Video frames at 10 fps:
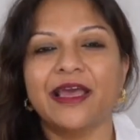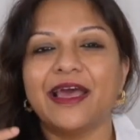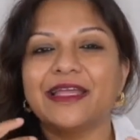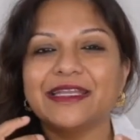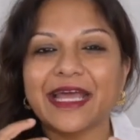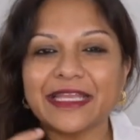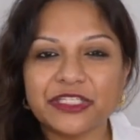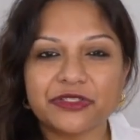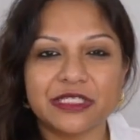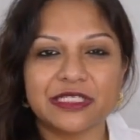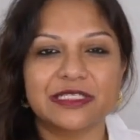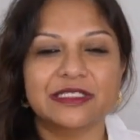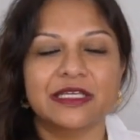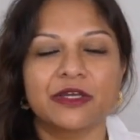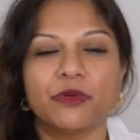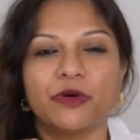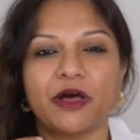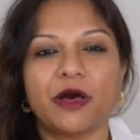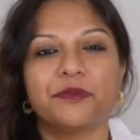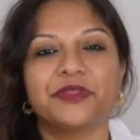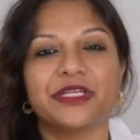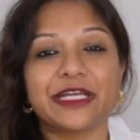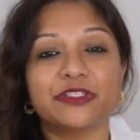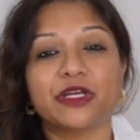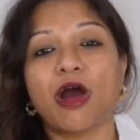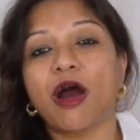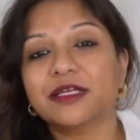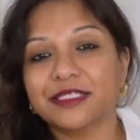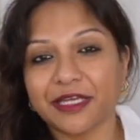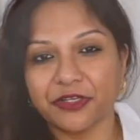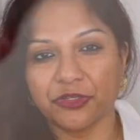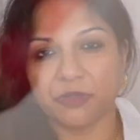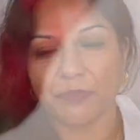and nitrates will help the nitric oxide in your